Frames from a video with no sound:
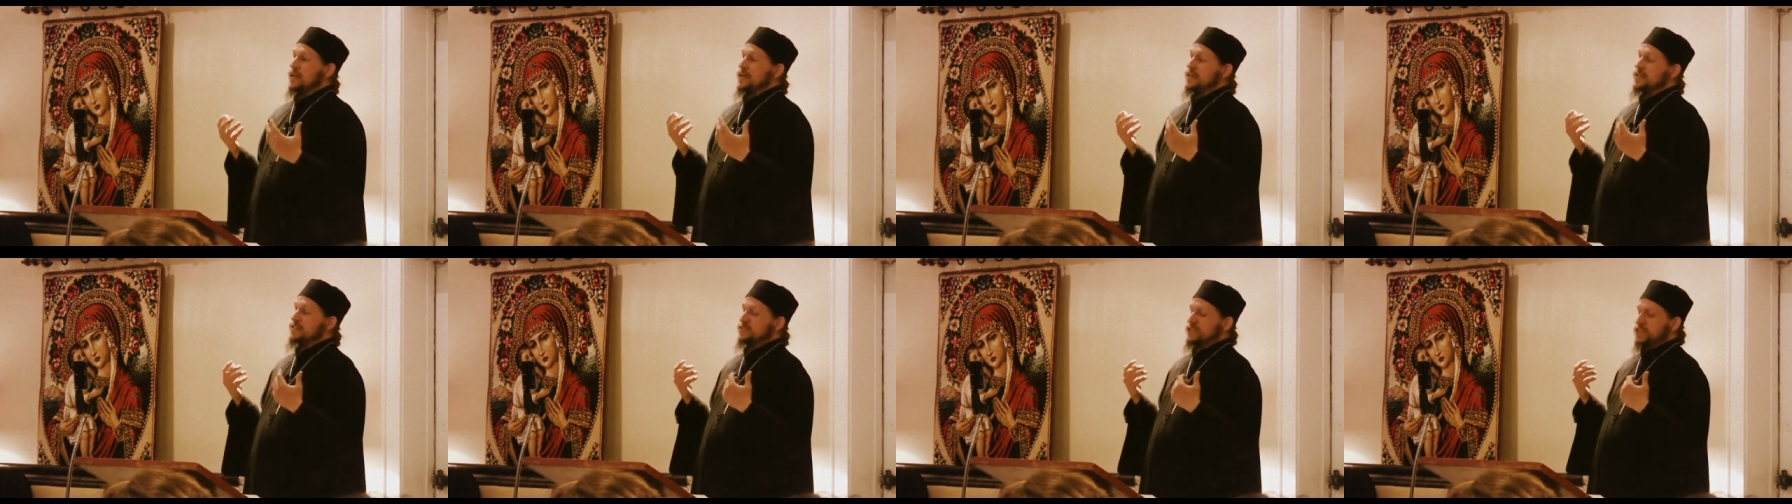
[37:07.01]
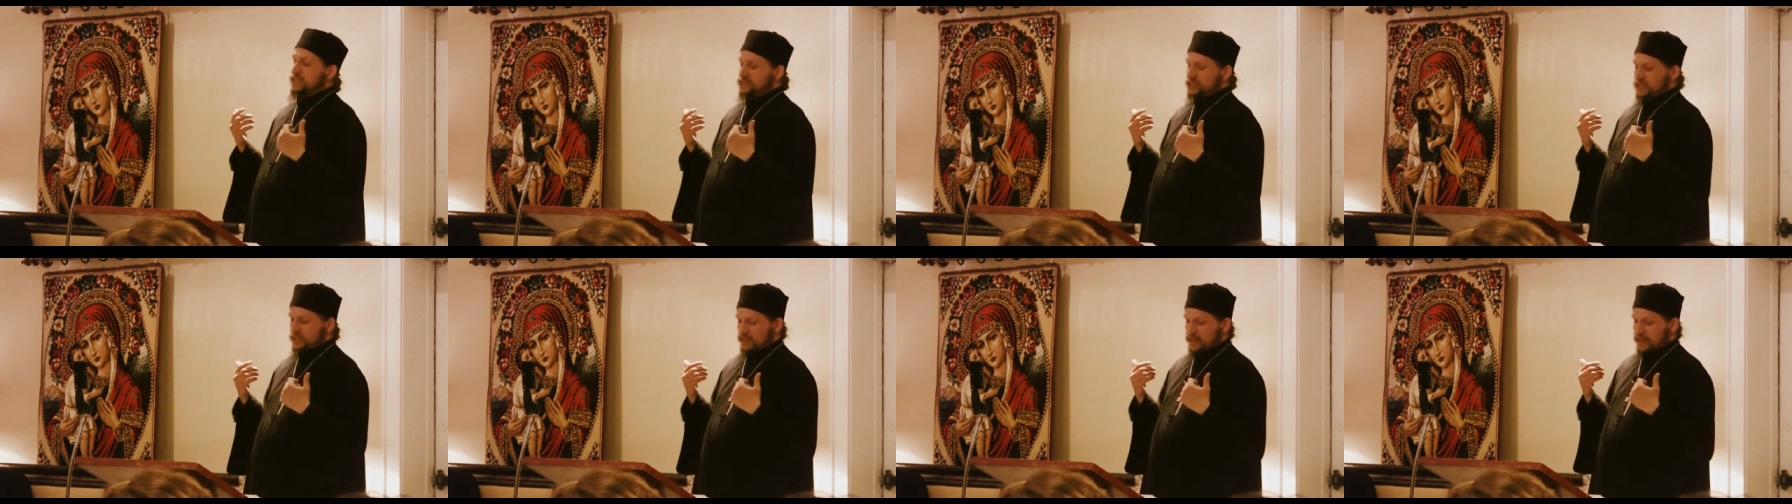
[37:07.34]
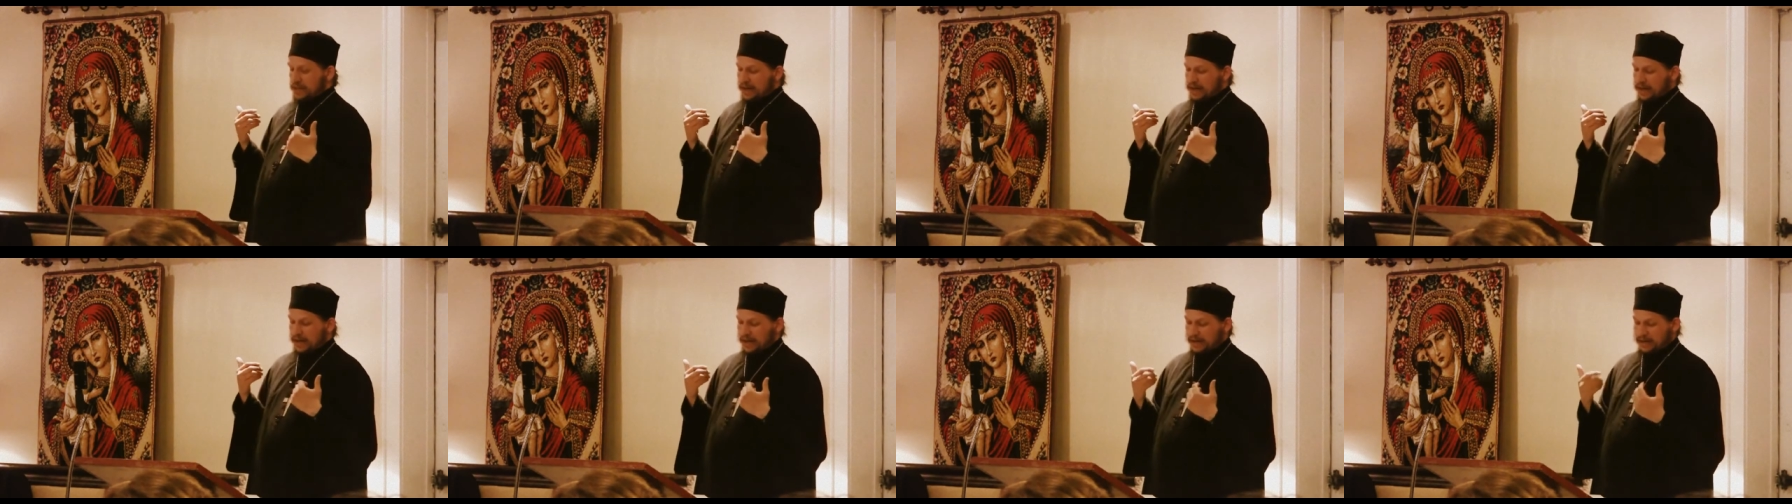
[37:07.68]
his teaching
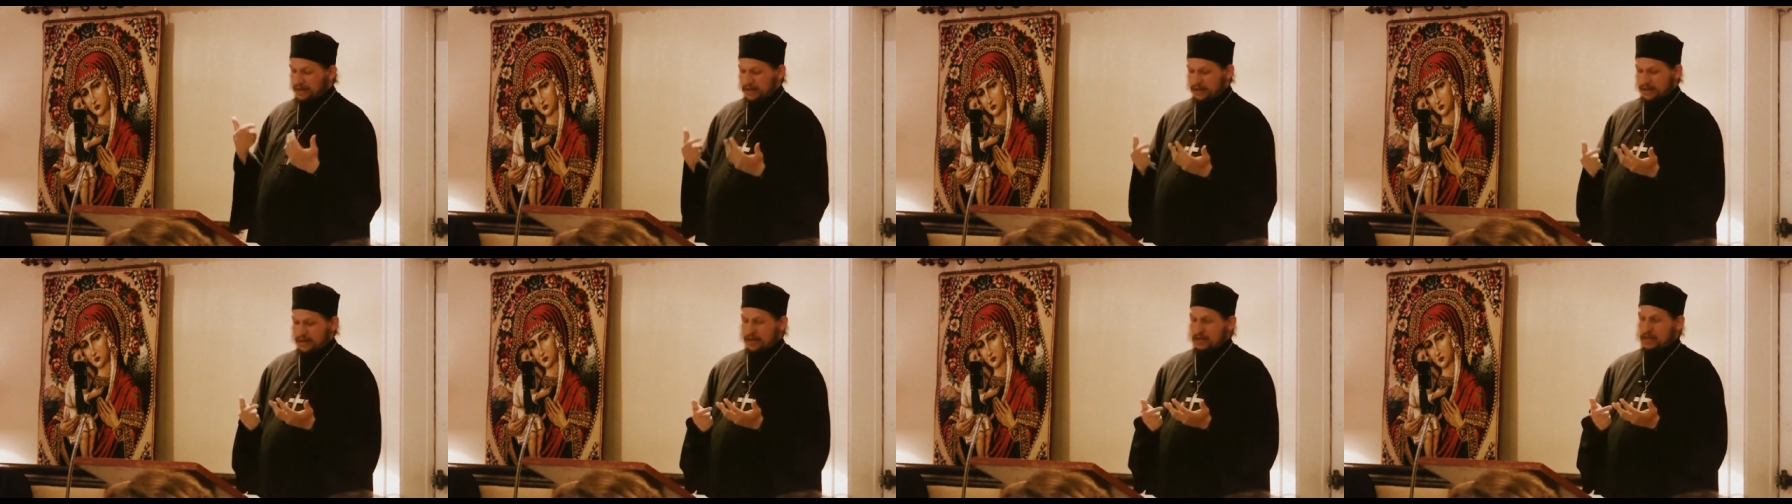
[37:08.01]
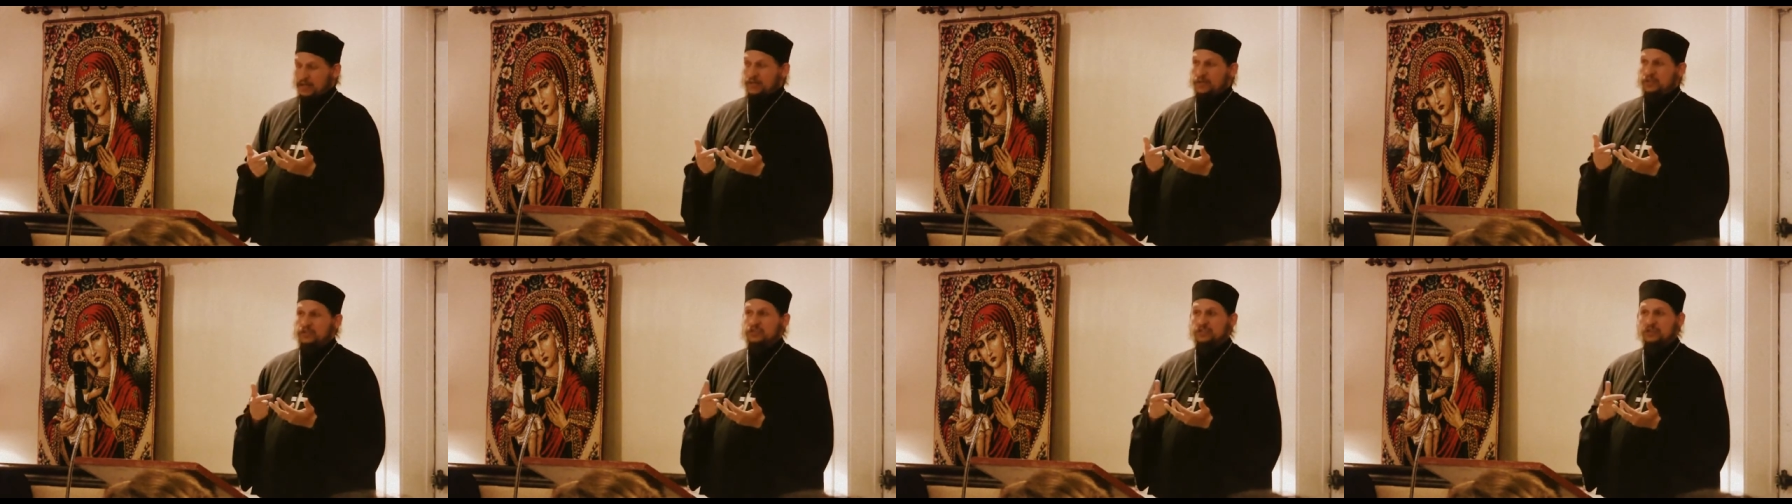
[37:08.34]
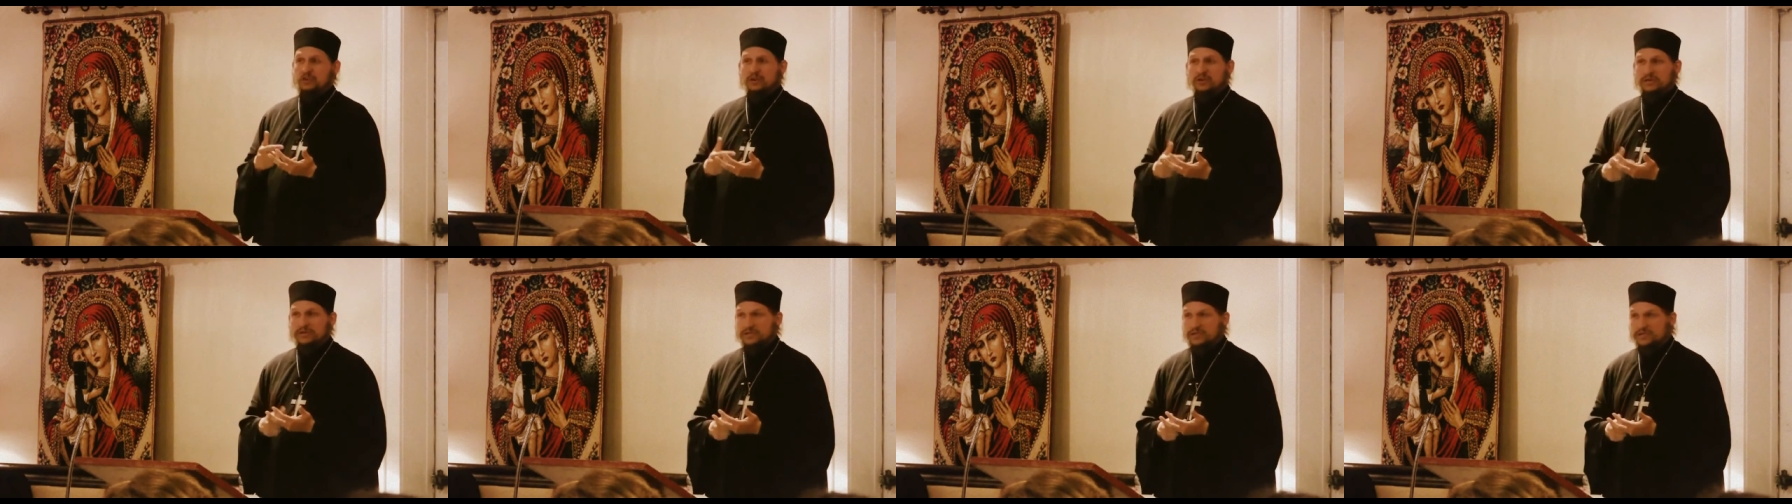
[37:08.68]
on the
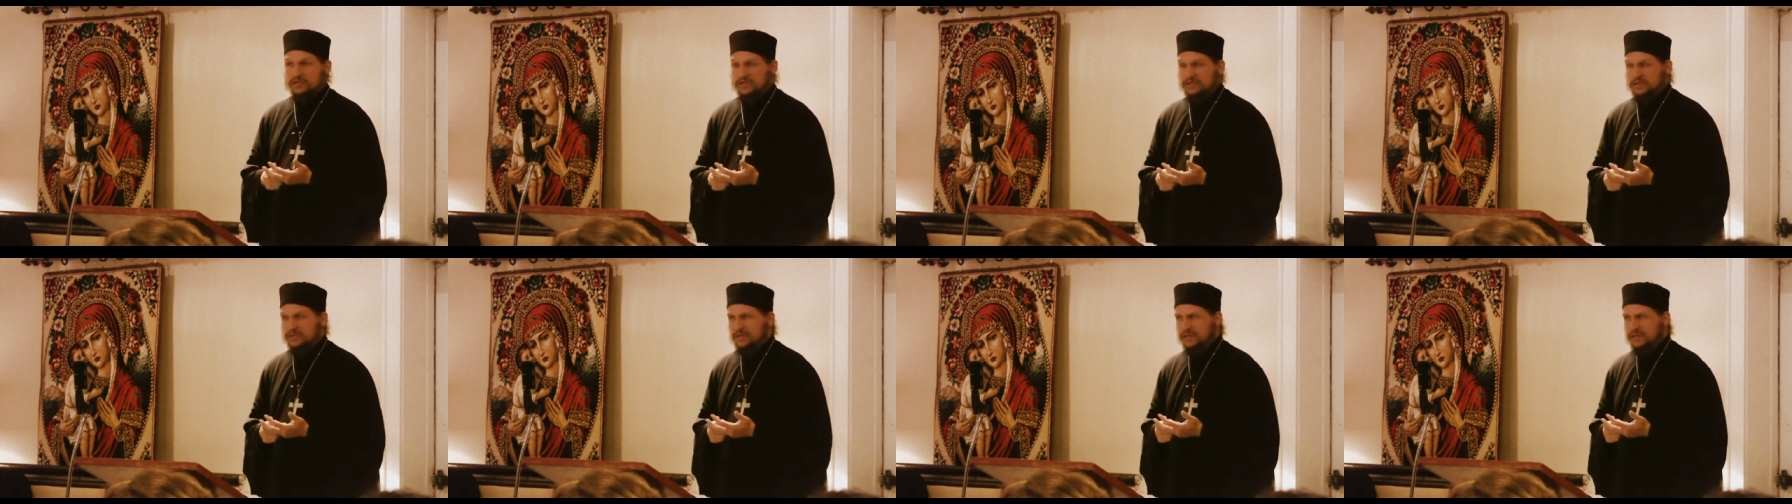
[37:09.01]
church,